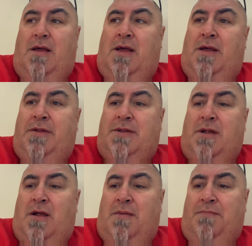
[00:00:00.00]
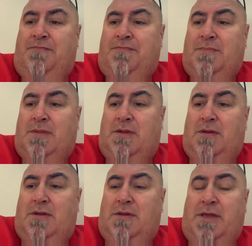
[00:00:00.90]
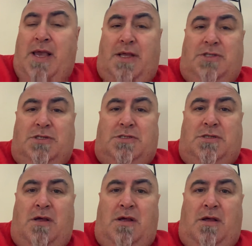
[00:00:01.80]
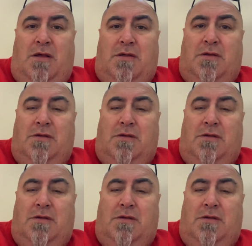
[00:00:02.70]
And yeah, just look